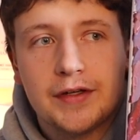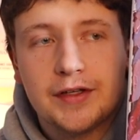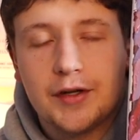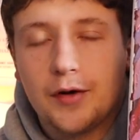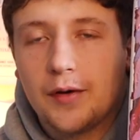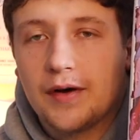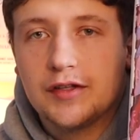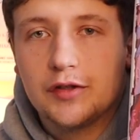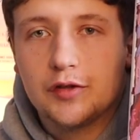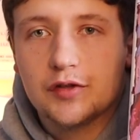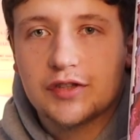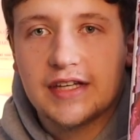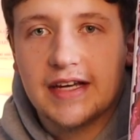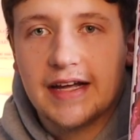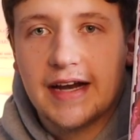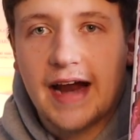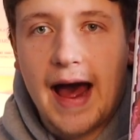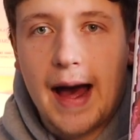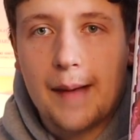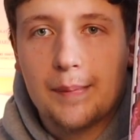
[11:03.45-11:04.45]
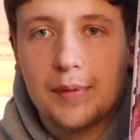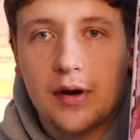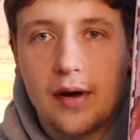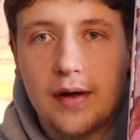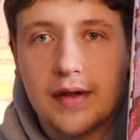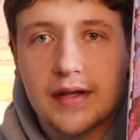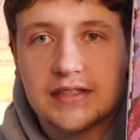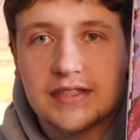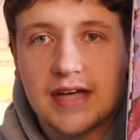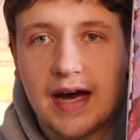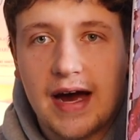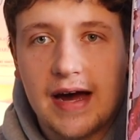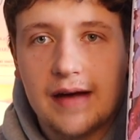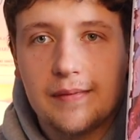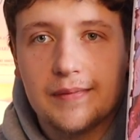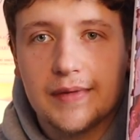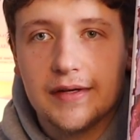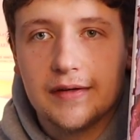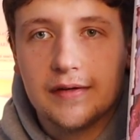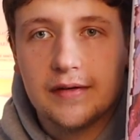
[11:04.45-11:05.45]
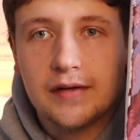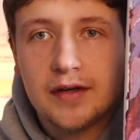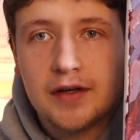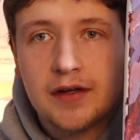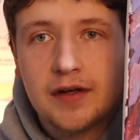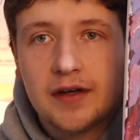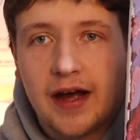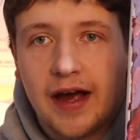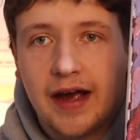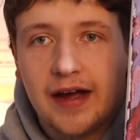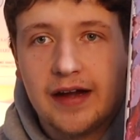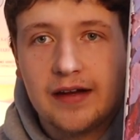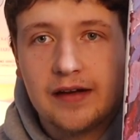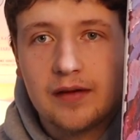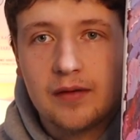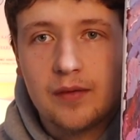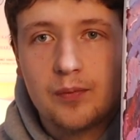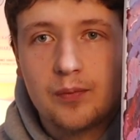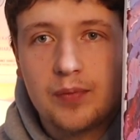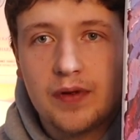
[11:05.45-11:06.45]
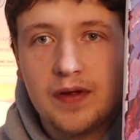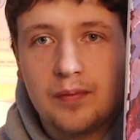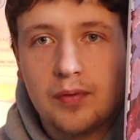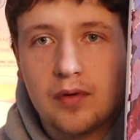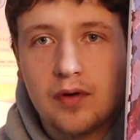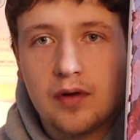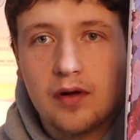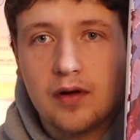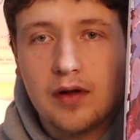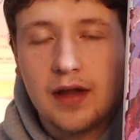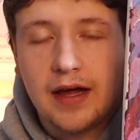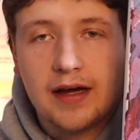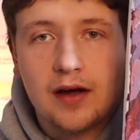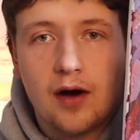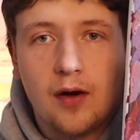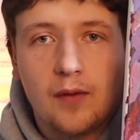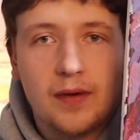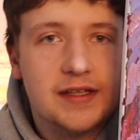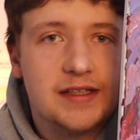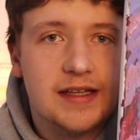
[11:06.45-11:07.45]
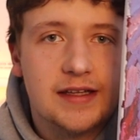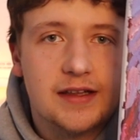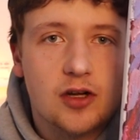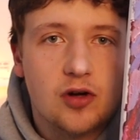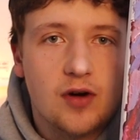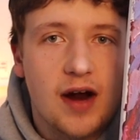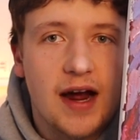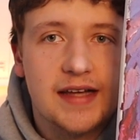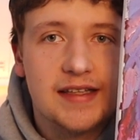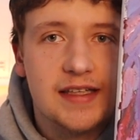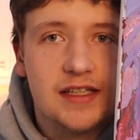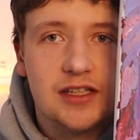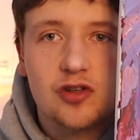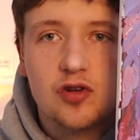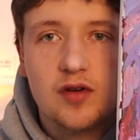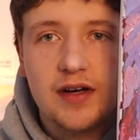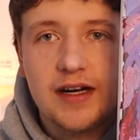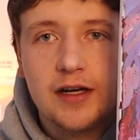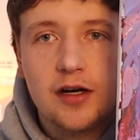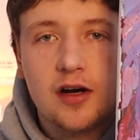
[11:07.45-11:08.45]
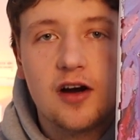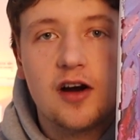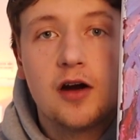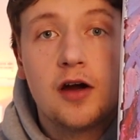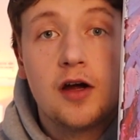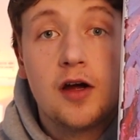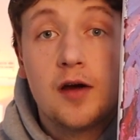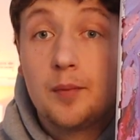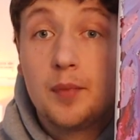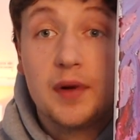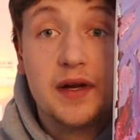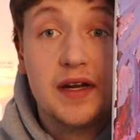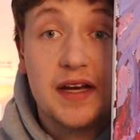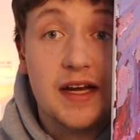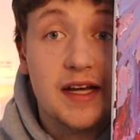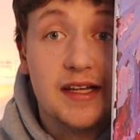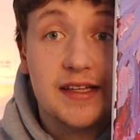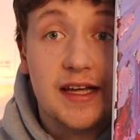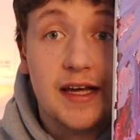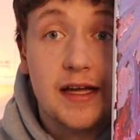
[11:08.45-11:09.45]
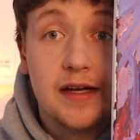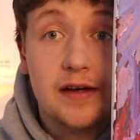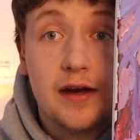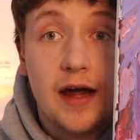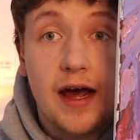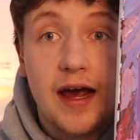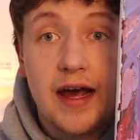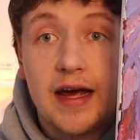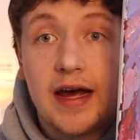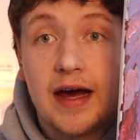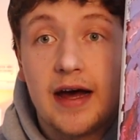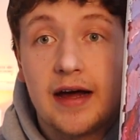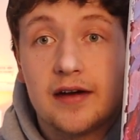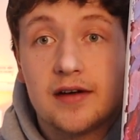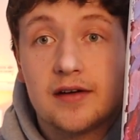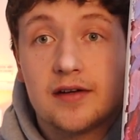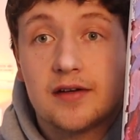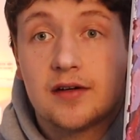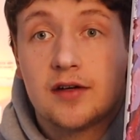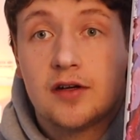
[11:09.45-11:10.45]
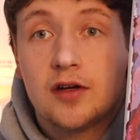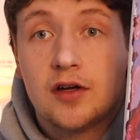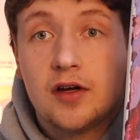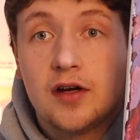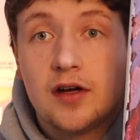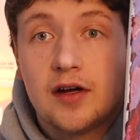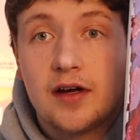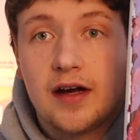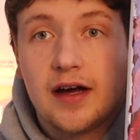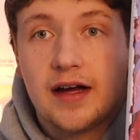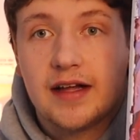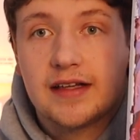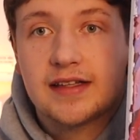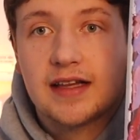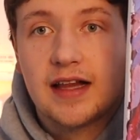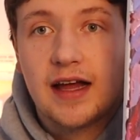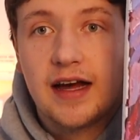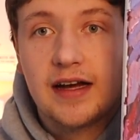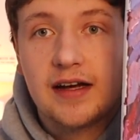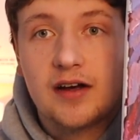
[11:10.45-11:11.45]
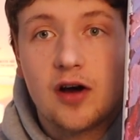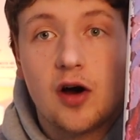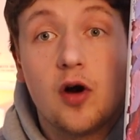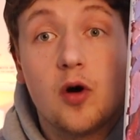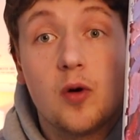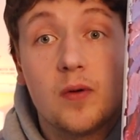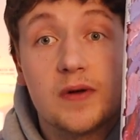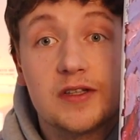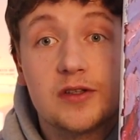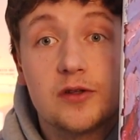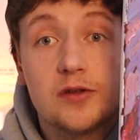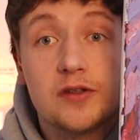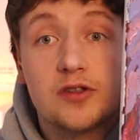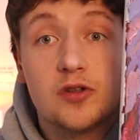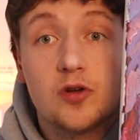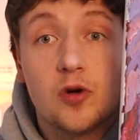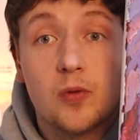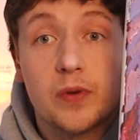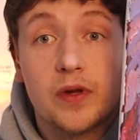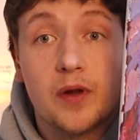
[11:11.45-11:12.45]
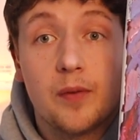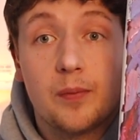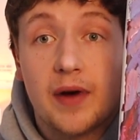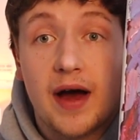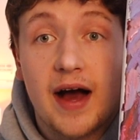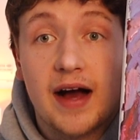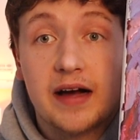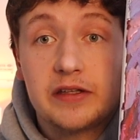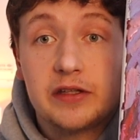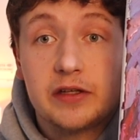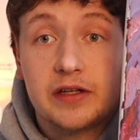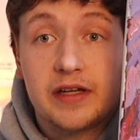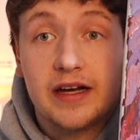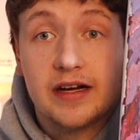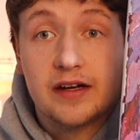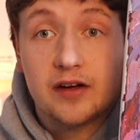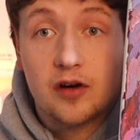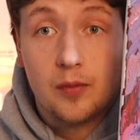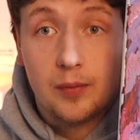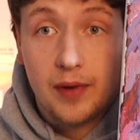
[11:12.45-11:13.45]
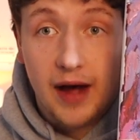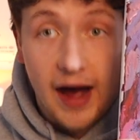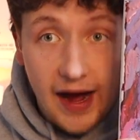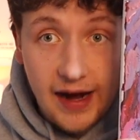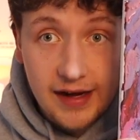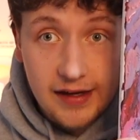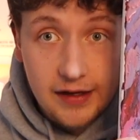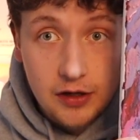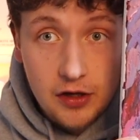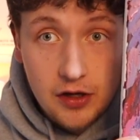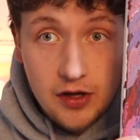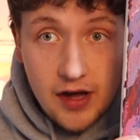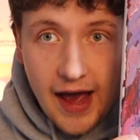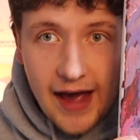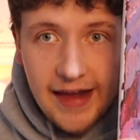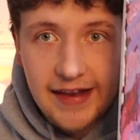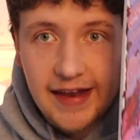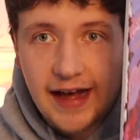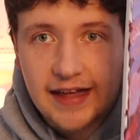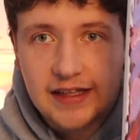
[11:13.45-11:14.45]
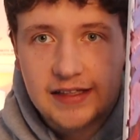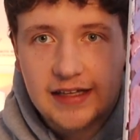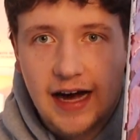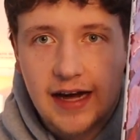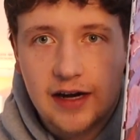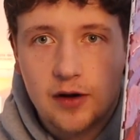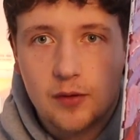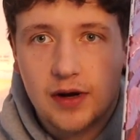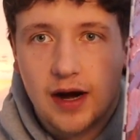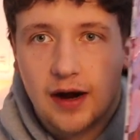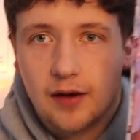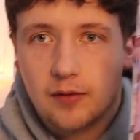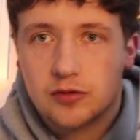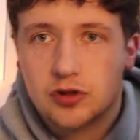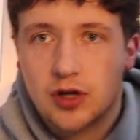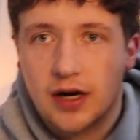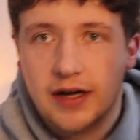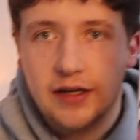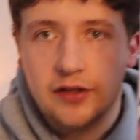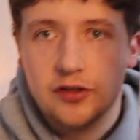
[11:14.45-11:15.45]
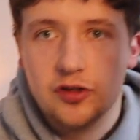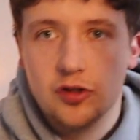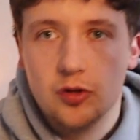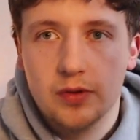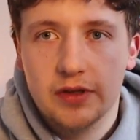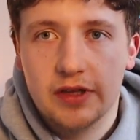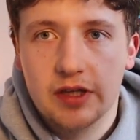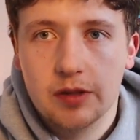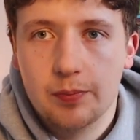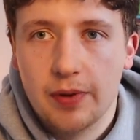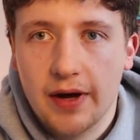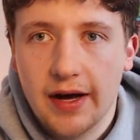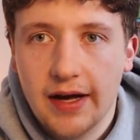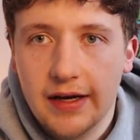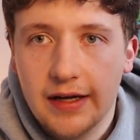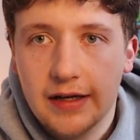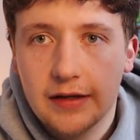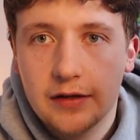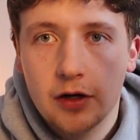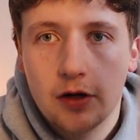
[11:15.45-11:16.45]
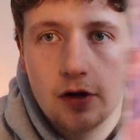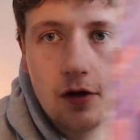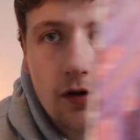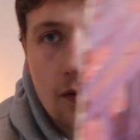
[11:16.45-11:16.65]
you know, you see it happen all the time, and people like always think the grass is greener, but it isn't. And it's like, oh, as soon as you open the box, you can't go back. And that's kind of what I try to do with this painting.